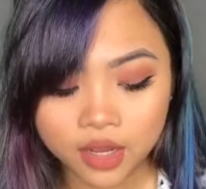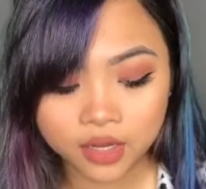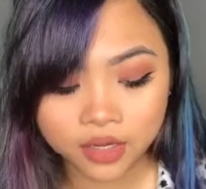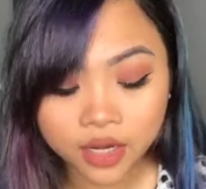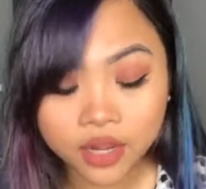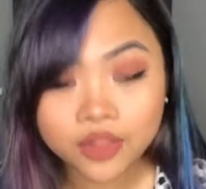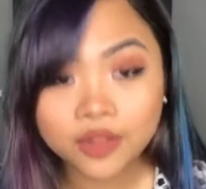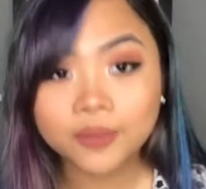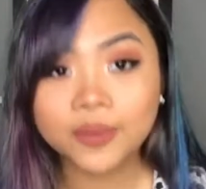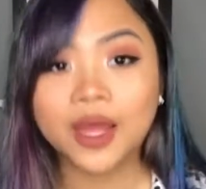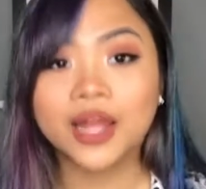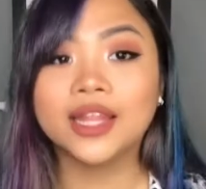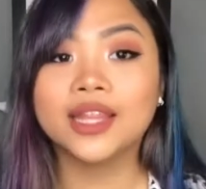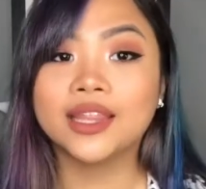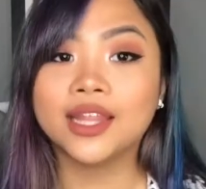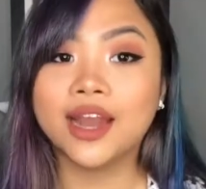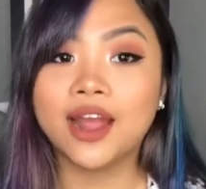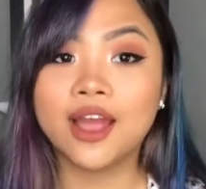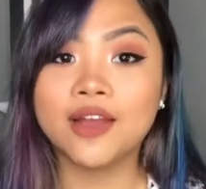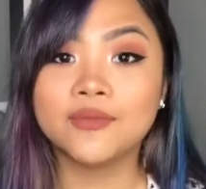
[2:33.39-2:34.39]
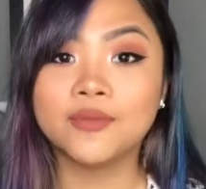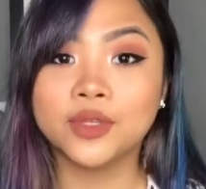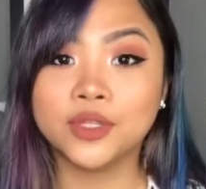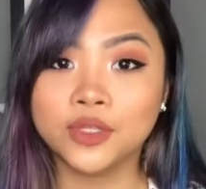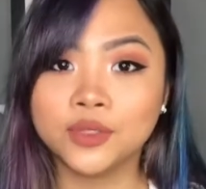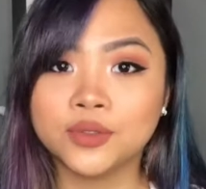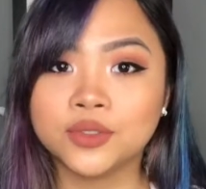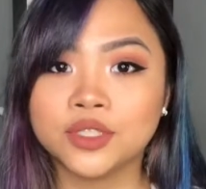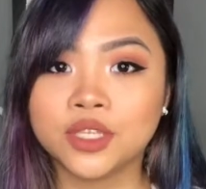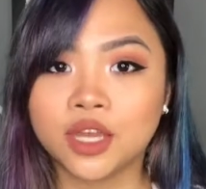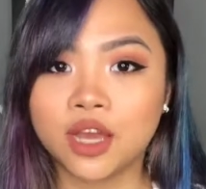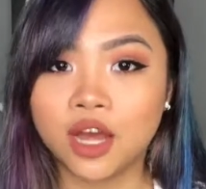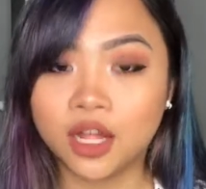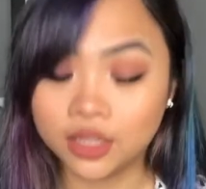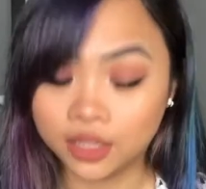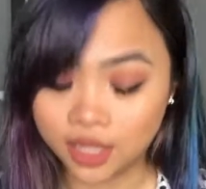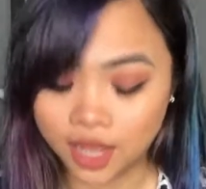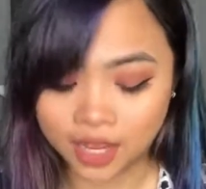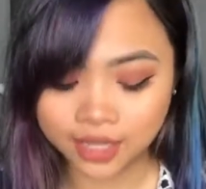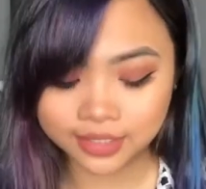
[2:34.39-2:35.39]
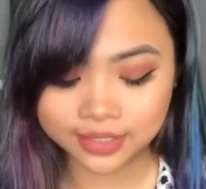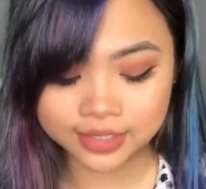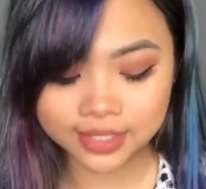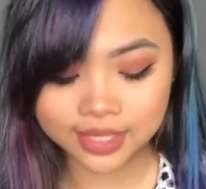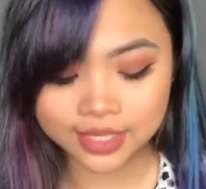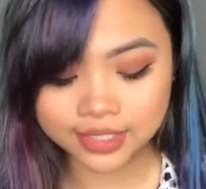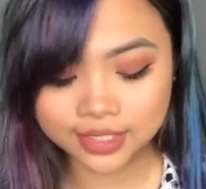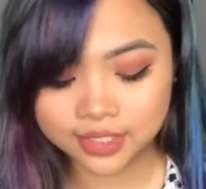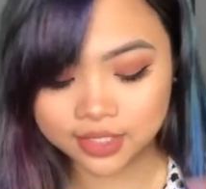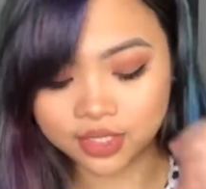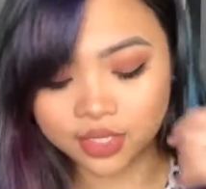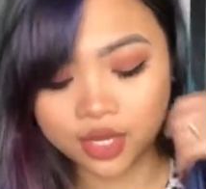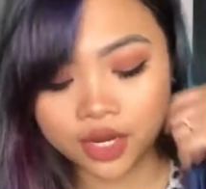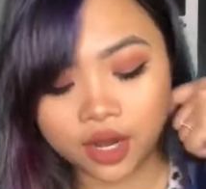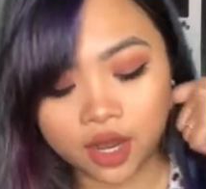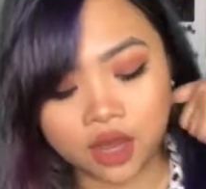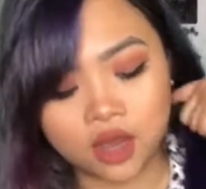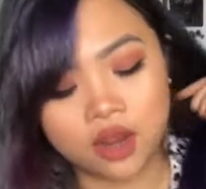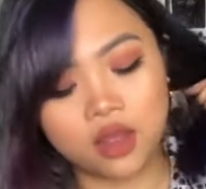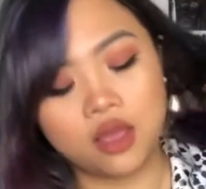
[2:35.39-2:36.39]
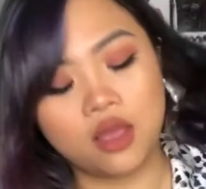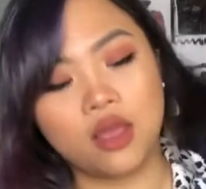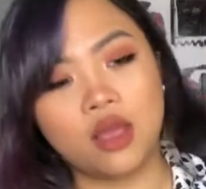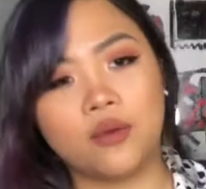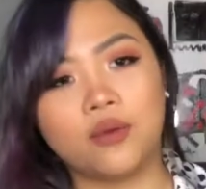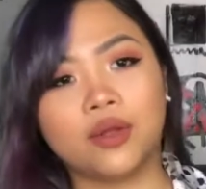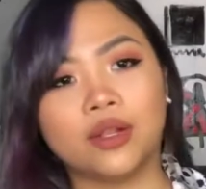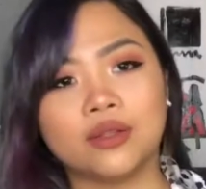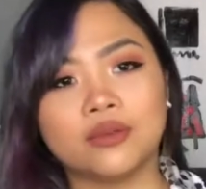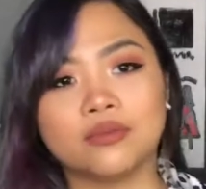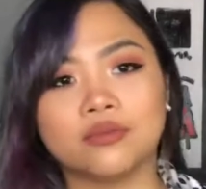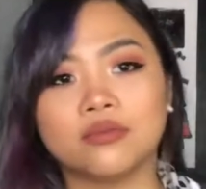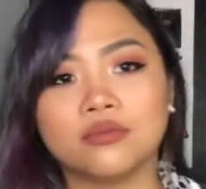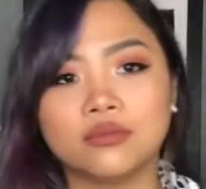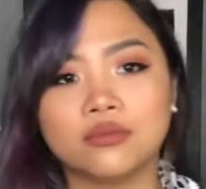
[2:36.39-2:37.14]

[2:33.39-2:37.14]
Another palette that I have been using a lot this year, well,